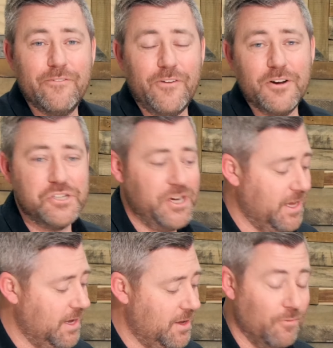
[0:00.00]

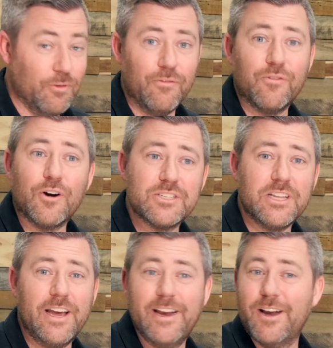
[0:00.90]
functioning
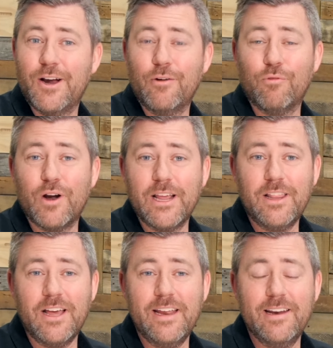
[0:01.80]
reverse light,
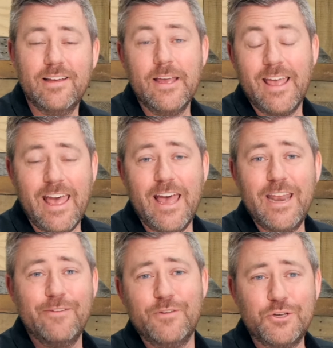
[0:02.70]
running light,
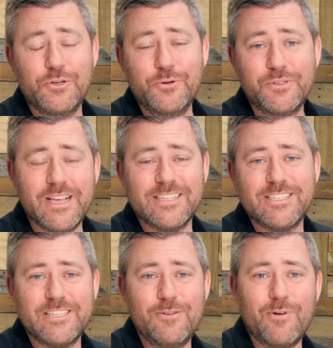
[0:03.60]
and if you choose that
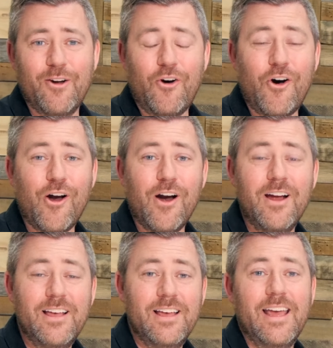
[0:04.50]

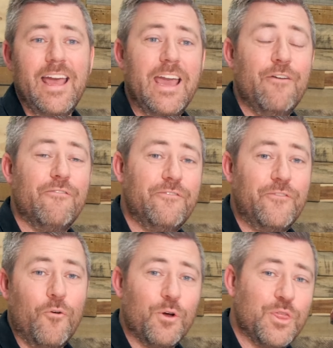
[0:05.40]
C1R, a
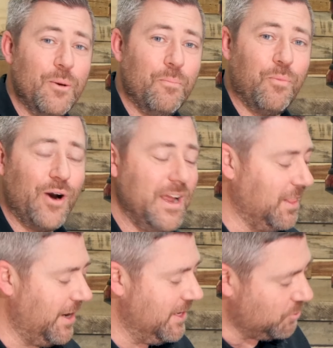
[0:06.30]
4th
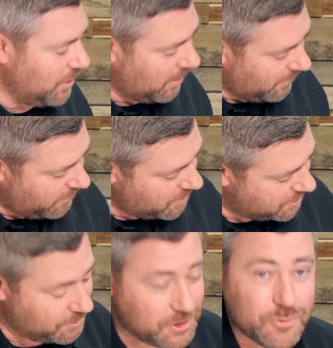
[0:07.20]
brake light as well. Of
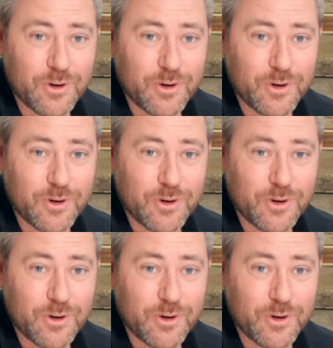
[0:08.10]
course, you'll just